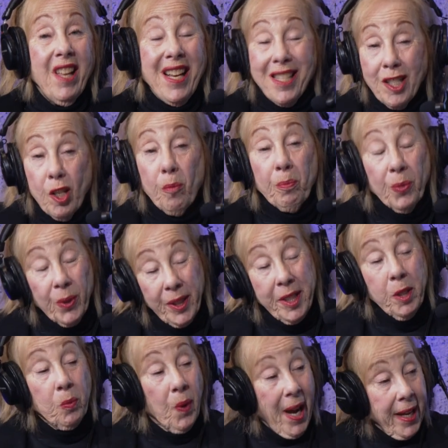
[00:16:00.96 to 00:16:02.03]
that's a
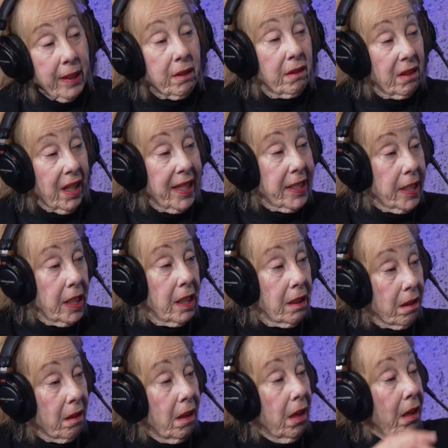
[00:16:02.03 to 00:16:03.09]
pretty radical
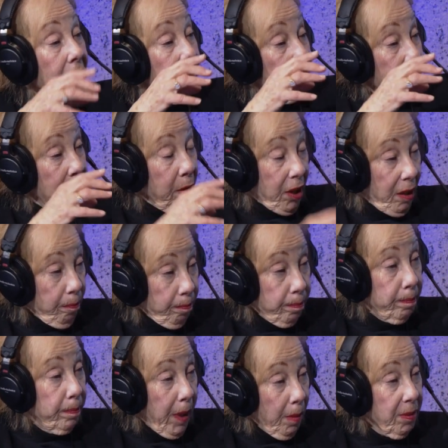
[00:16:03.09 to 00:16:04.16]
idea. The
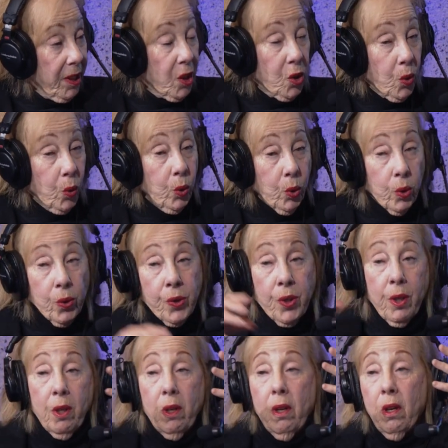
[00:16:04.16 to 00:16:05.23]
public schools,
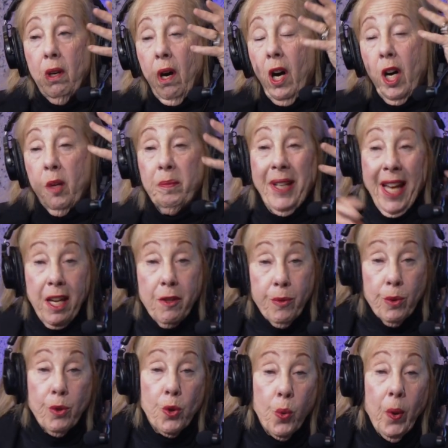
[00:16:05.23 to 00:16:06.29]
K
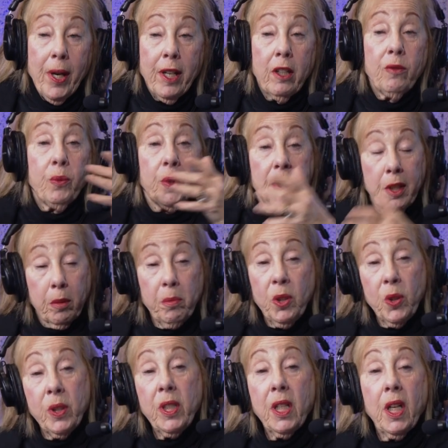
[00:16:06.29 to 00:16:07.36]
through 12, with
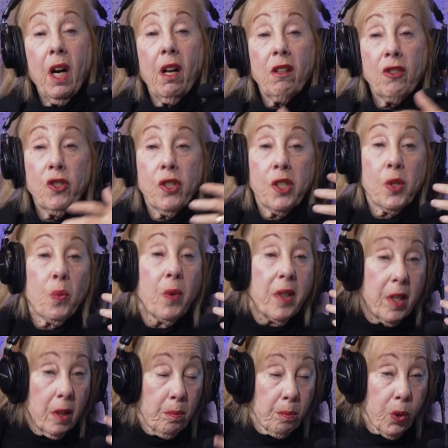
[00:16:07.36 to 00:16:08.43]
community colleges,
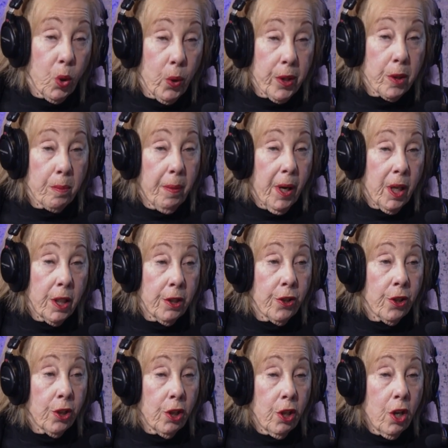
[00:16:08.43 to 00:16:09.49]
with an employer
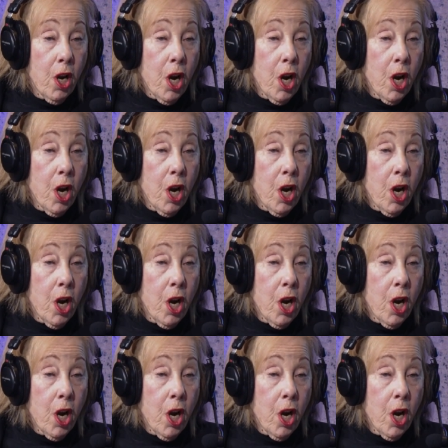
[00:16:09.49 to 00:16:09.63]
partner.